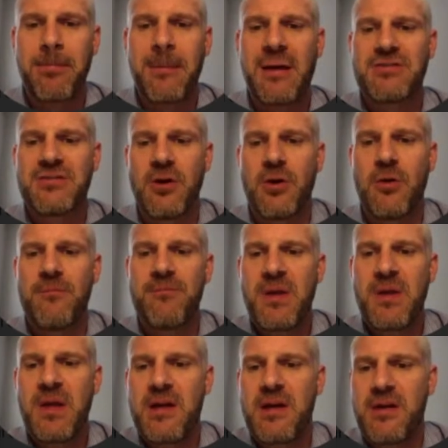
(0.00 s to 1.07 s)
so
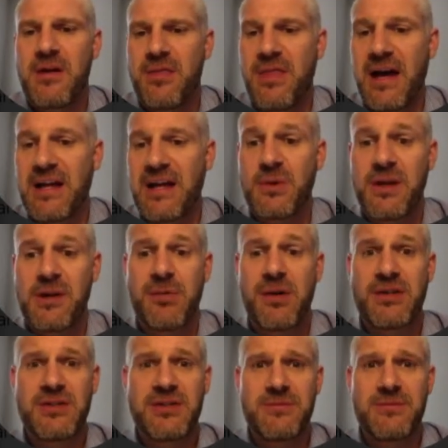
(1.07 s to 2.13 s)
that's what
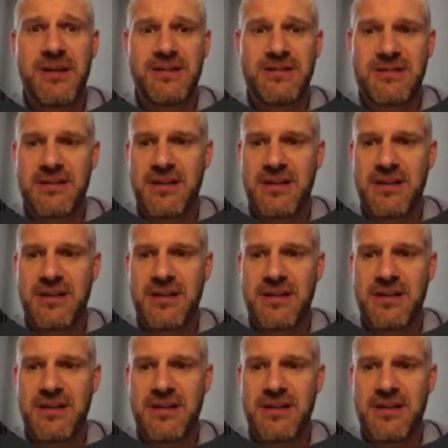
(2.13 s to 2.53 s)
impressions means,